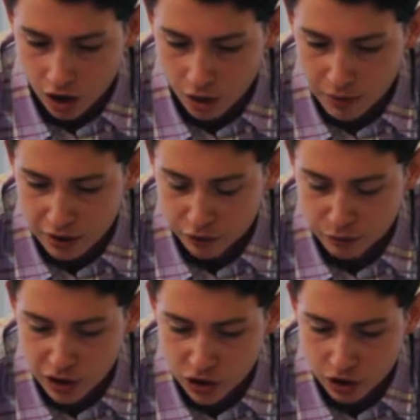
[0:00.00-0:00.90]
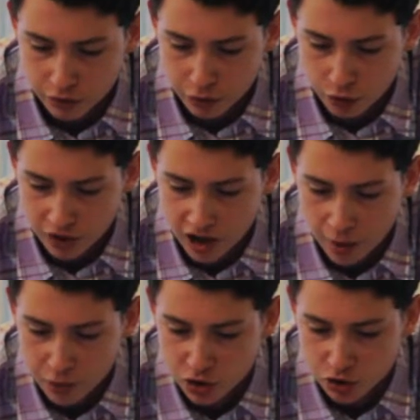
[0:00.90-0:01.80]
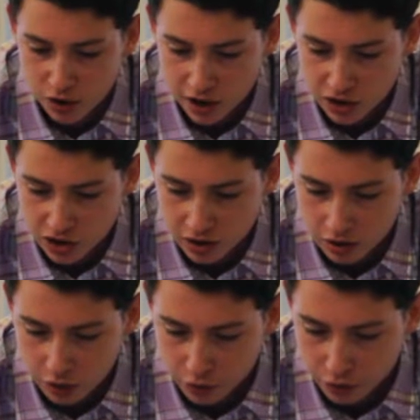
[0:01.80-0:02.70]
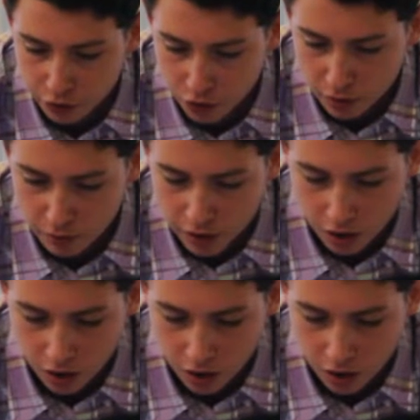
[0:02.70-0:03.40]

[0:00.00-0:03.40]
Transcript: information for the option strategy through a form,